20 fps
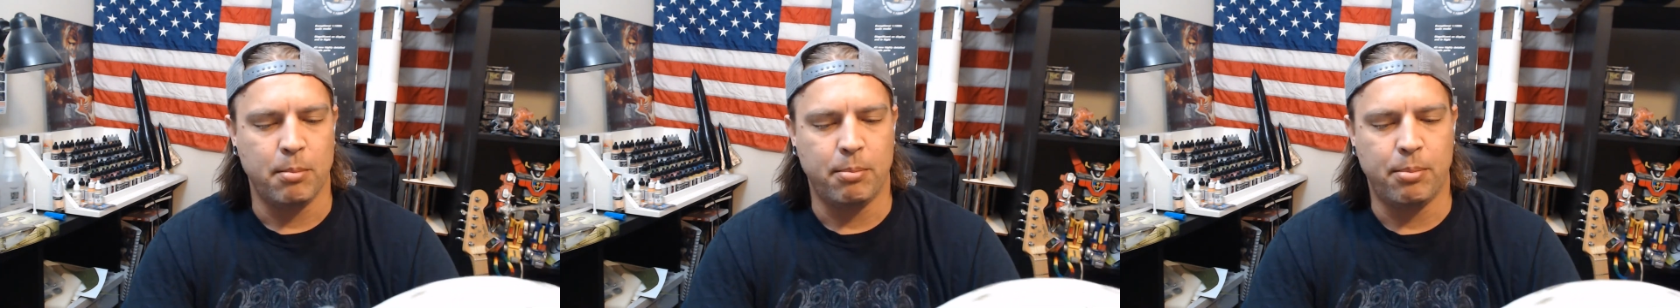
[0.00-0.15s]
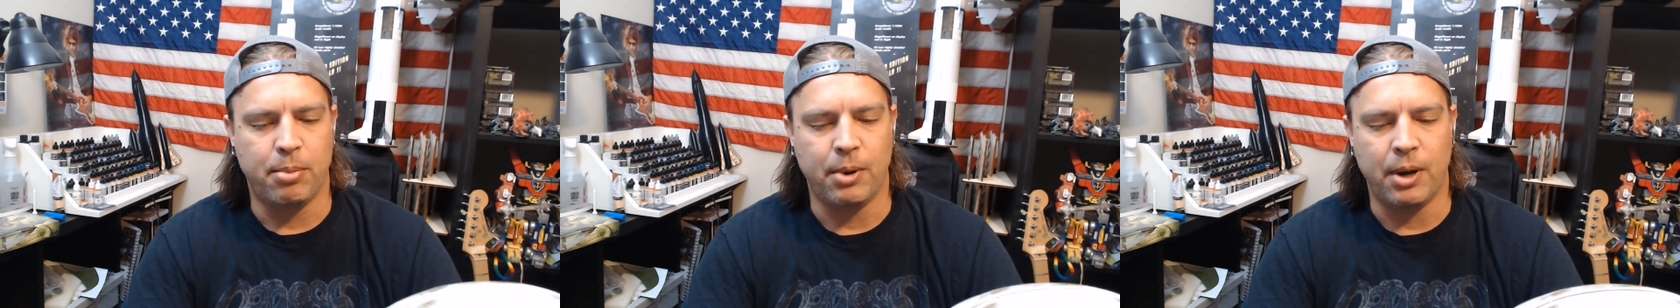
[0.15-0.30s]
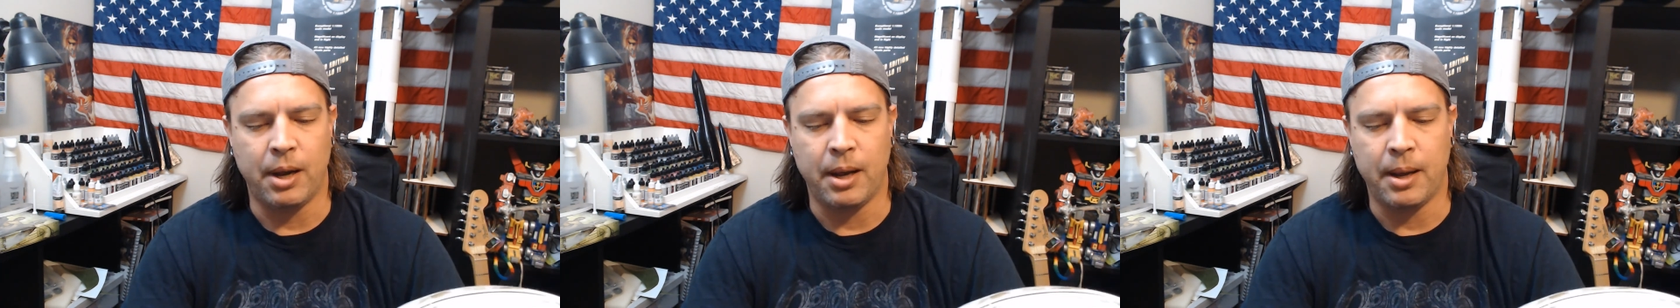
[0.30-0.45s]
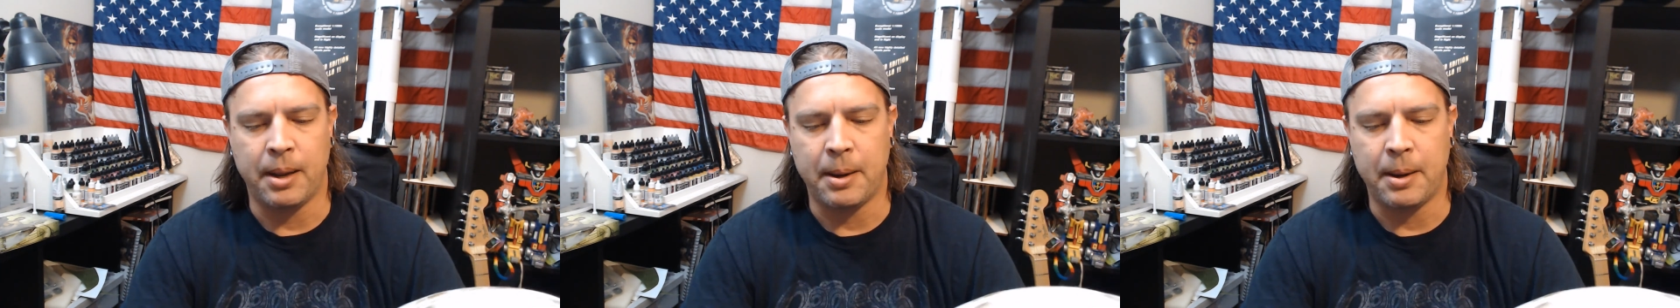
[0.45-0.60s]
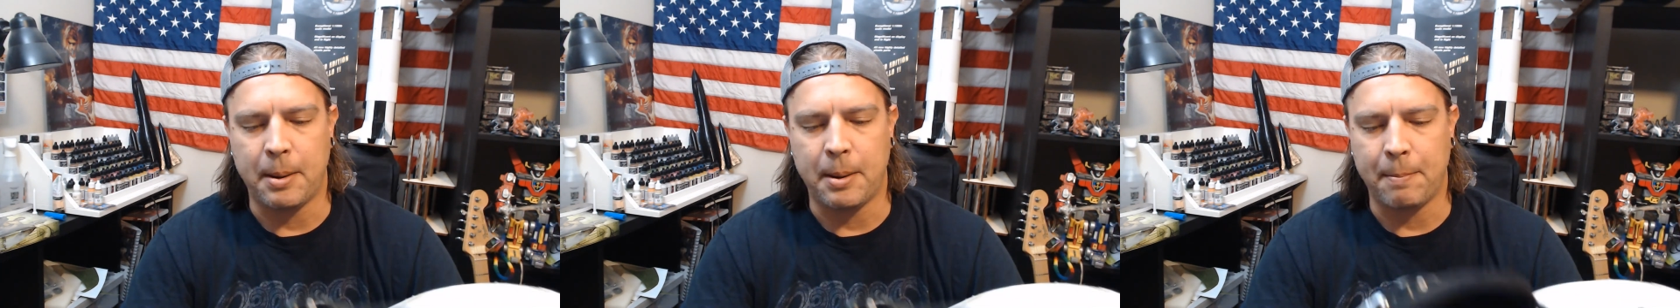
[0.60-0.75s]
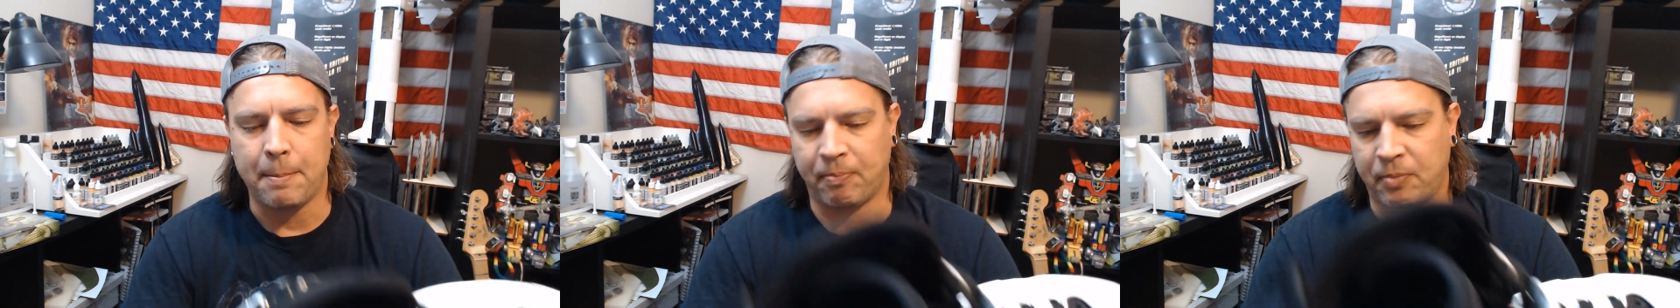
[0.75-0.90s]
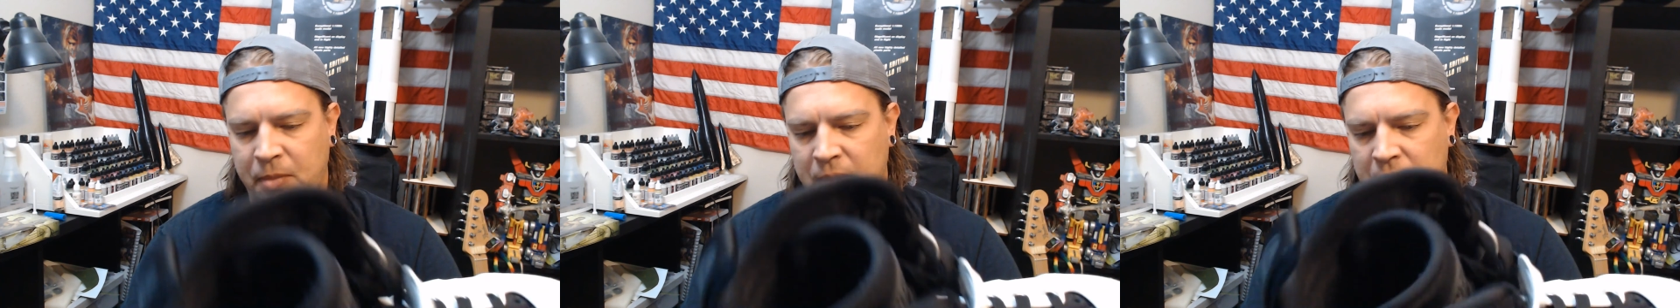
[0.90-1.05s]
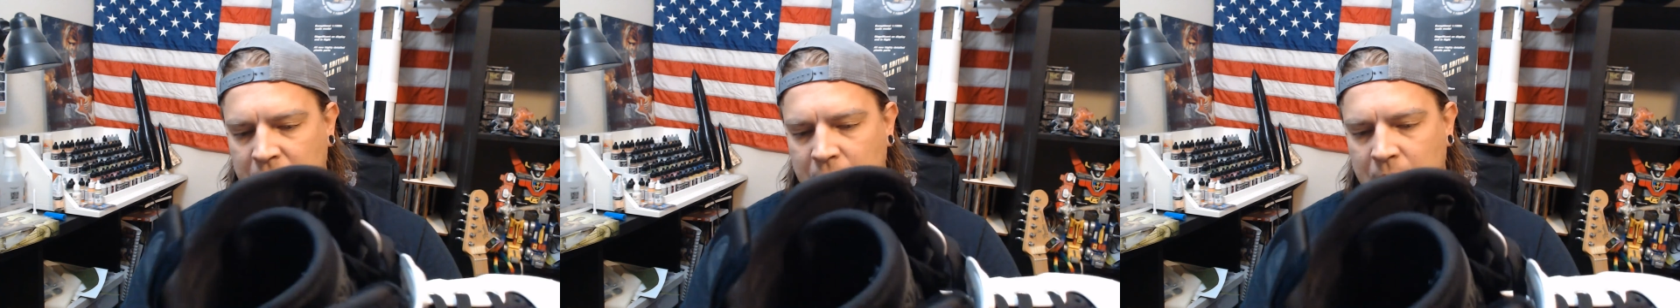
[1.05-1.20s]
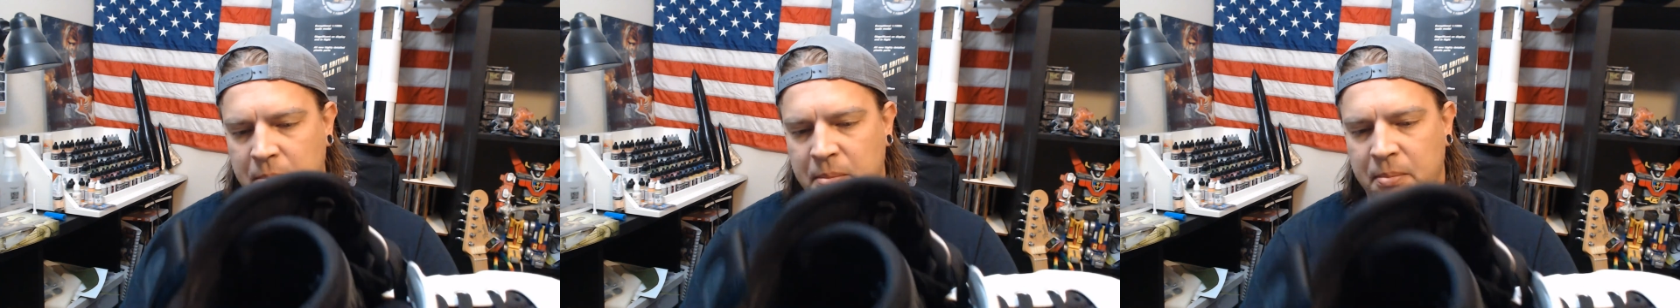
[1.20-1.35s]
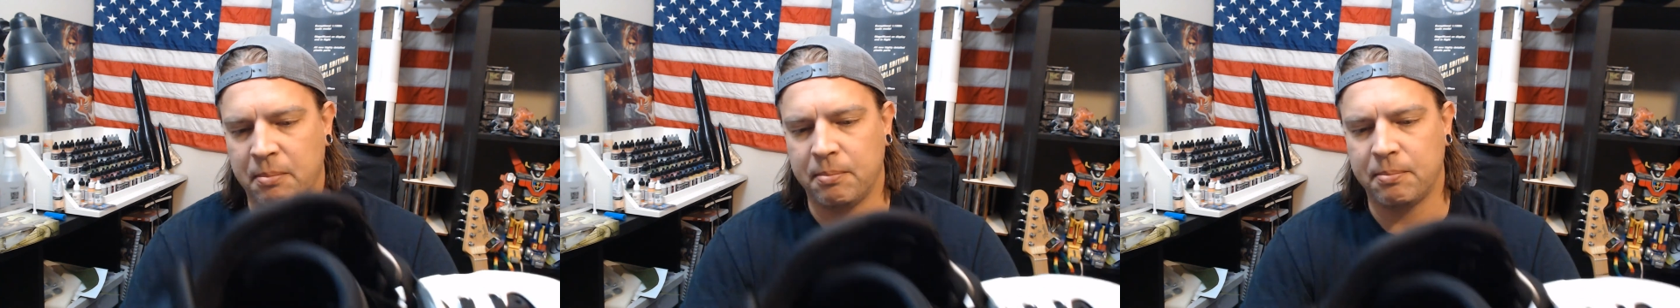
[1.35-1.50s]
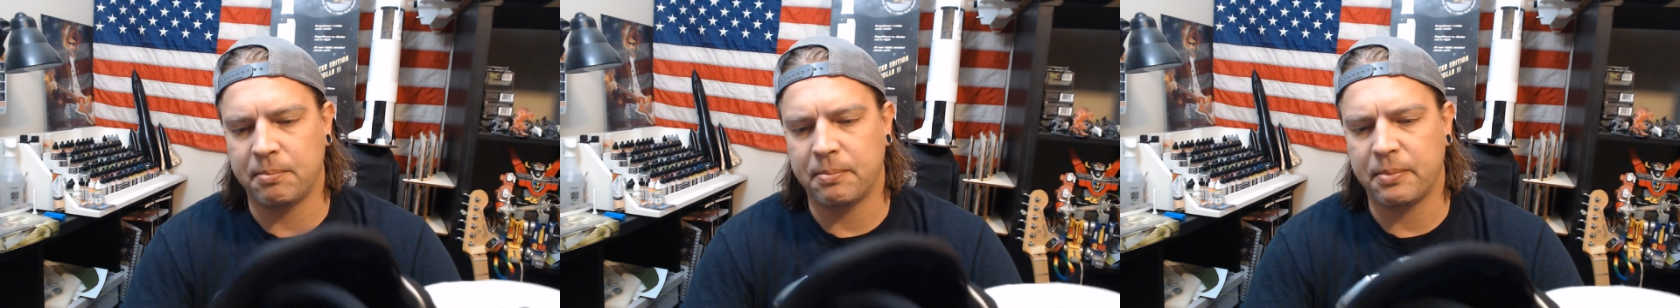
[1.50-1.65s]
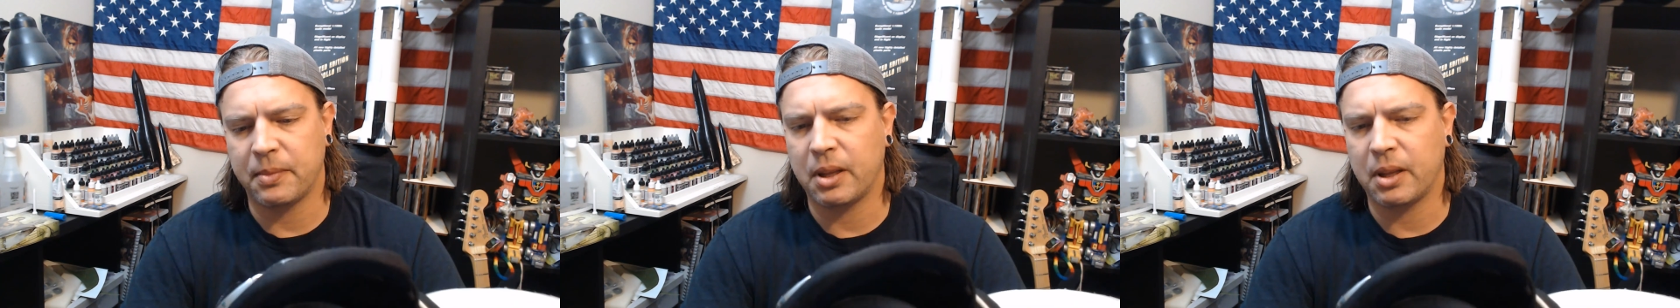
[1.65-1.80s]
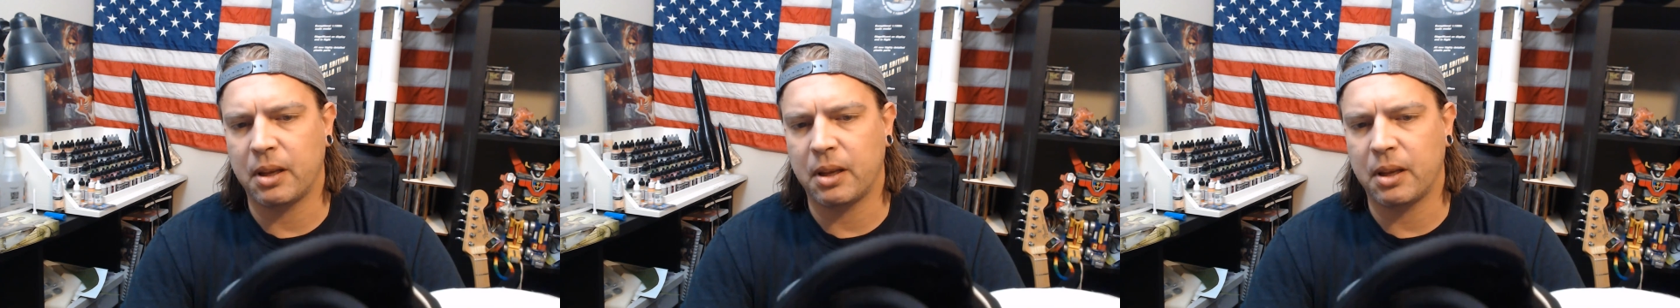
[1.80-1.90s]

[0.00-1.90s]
But I'm